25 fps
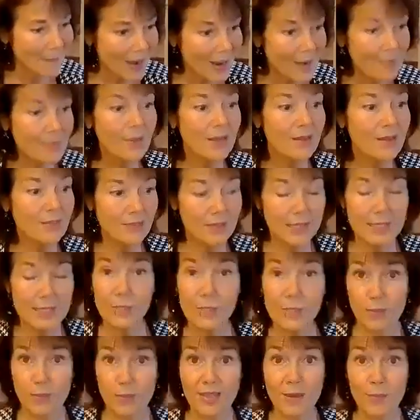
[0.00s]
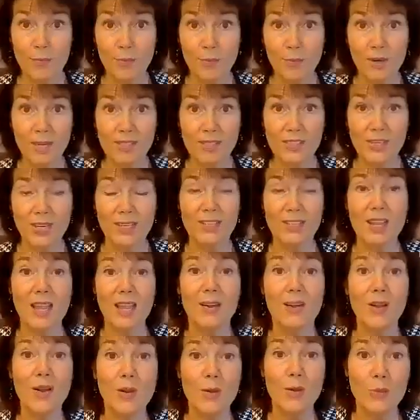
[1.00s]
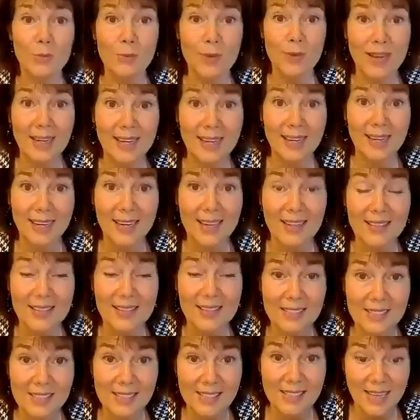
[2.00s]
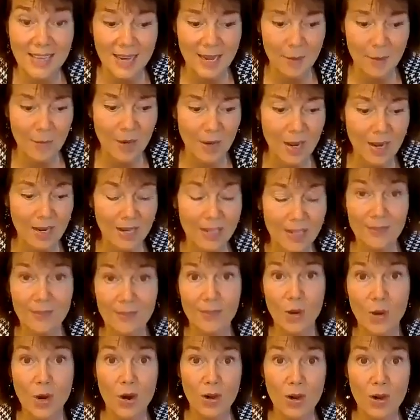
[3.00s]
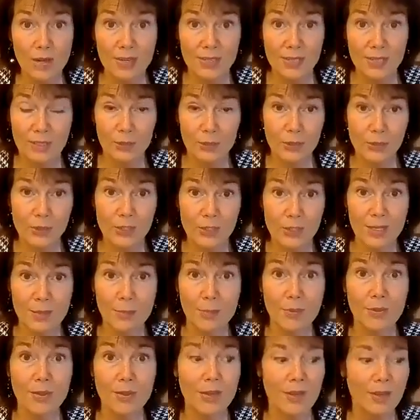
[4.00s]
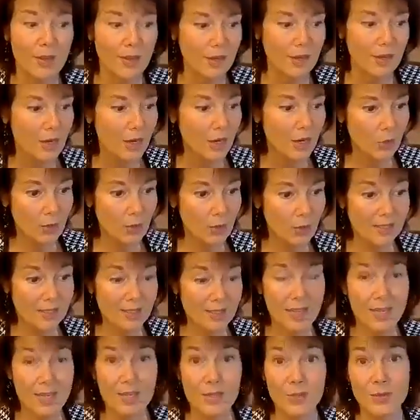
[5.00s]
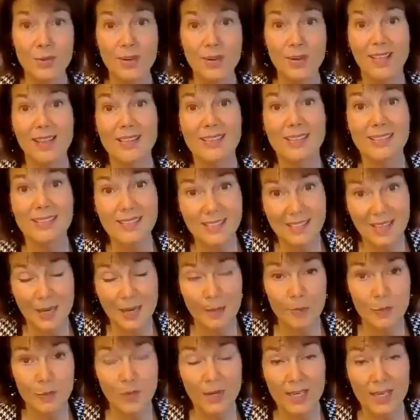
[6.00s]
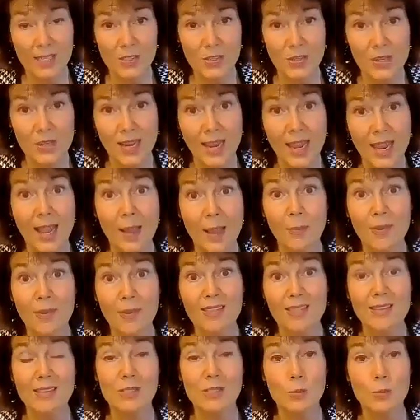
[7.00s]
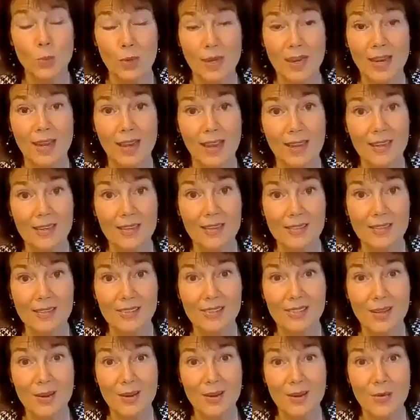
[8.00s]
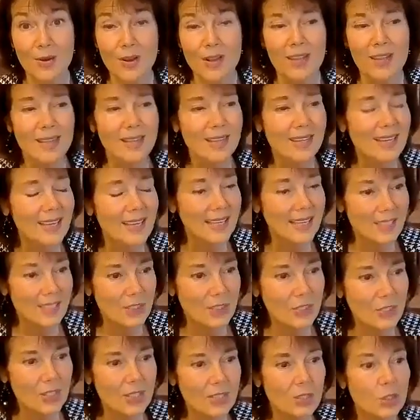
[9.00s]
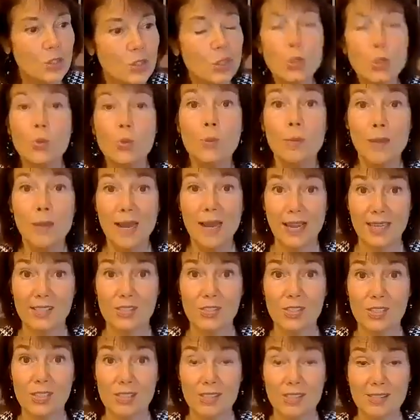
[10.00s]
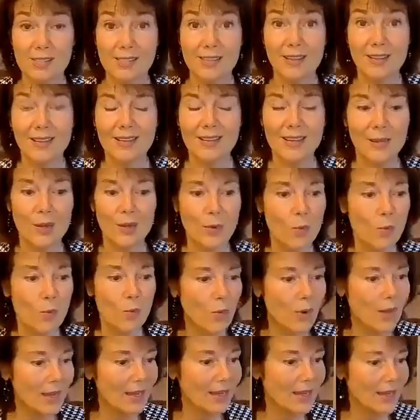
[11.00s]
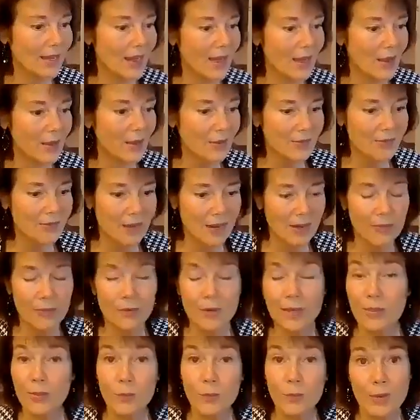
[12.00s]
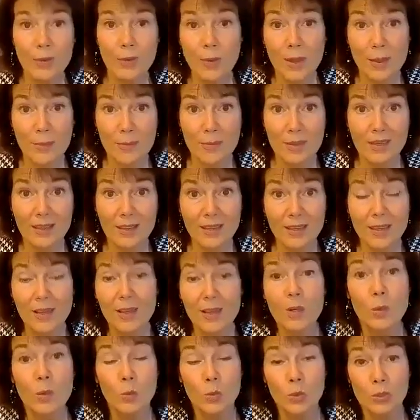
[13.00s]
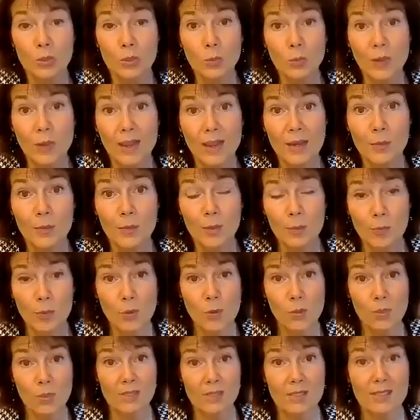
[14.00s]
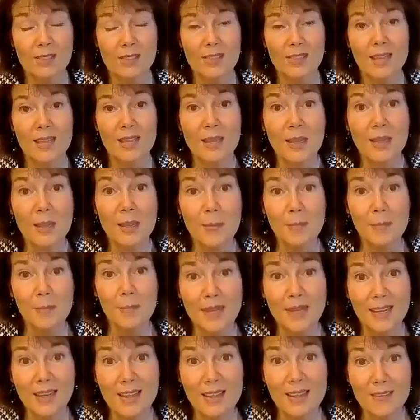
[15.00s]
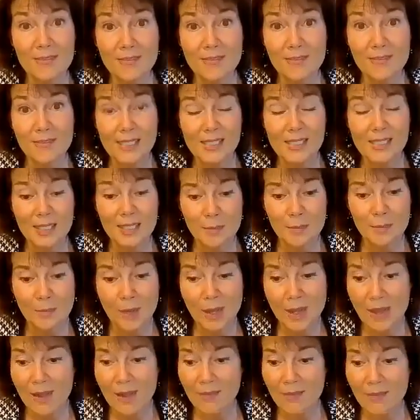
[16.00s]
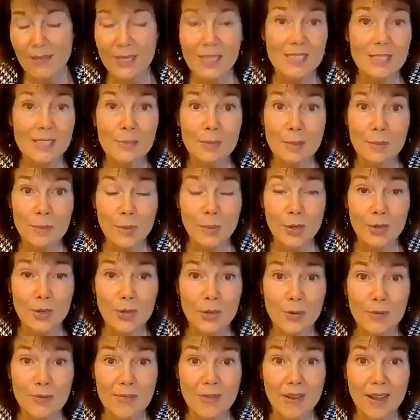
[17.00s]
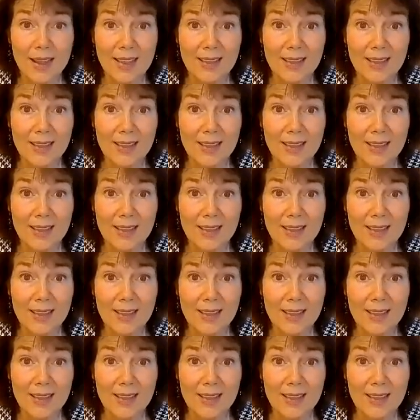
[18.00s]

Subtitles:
I'm not finished with that project, and already in the same kind of car dealership across country, that same tragedy happened this weekend. So it's just too much. It's, 1 out of every 3 women worldwide reports being a victim of intimate partner